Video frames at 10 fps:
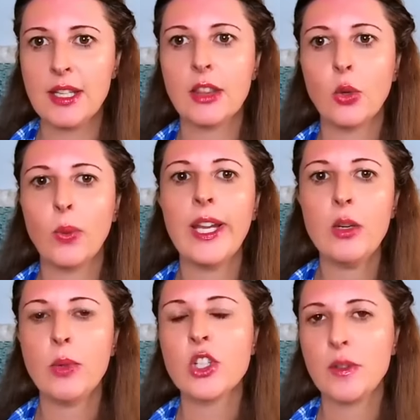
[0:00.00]
that the Wicked
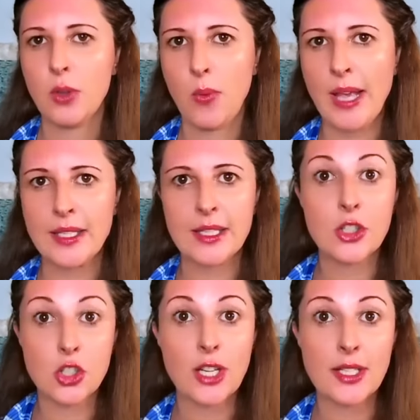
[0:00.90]
Witch of the West
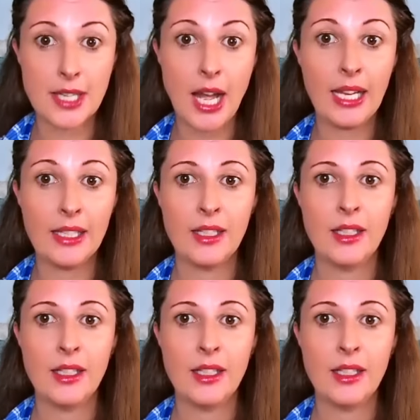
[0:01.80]
has just died.